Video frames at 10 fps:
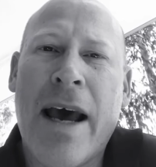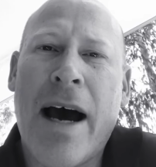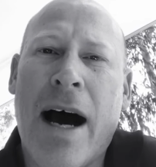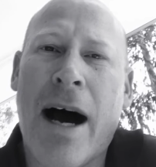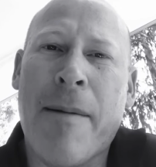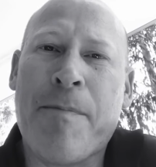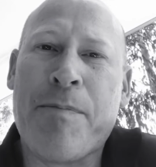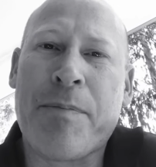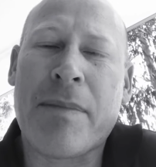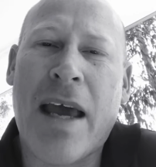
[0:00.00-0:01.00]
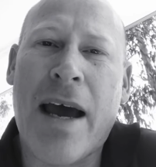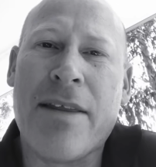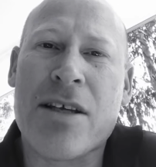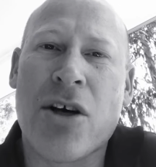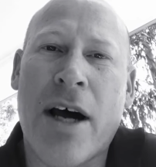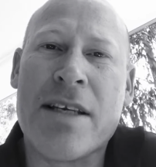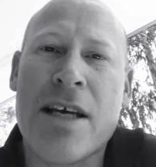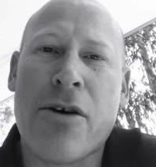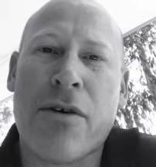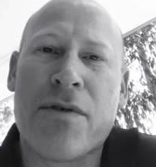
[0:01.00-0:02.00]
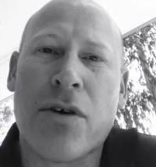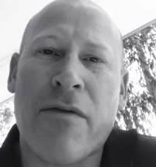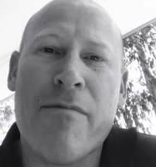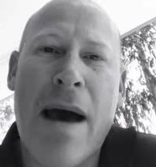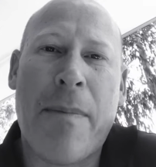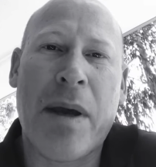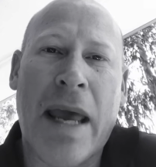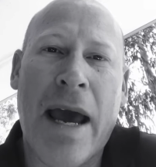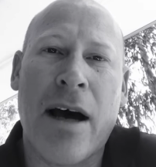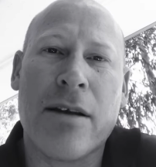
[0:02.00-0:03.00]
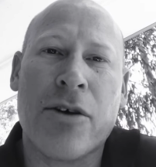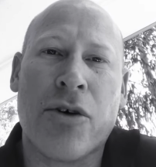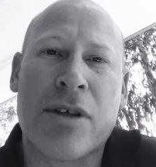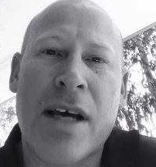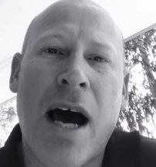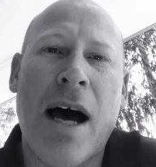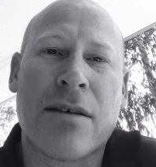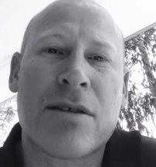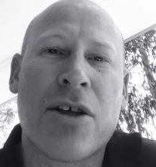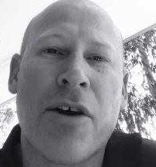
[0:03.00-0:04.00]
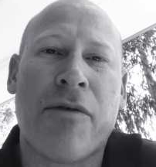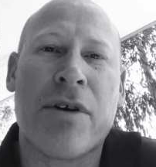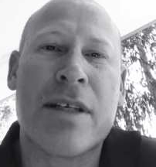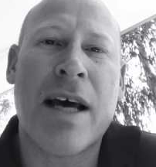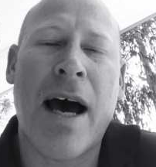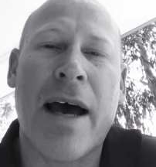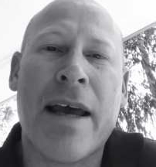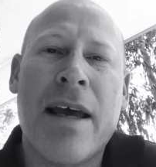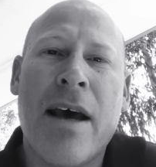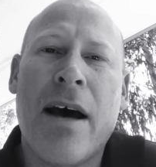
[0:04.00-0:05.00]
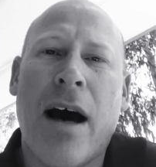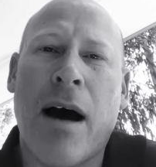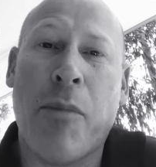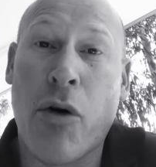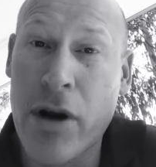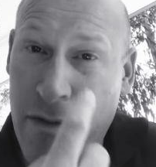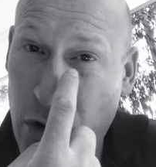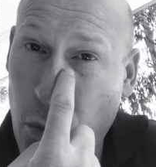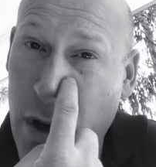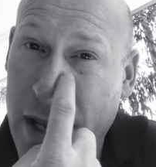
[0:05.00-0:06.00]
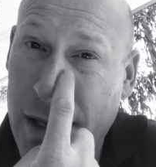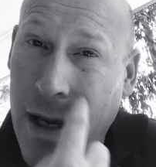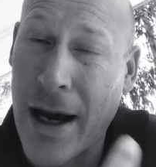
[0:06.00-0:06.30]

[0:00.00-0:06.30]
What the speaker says: and this idea of sort of mapping out your tasks over a day or even a week,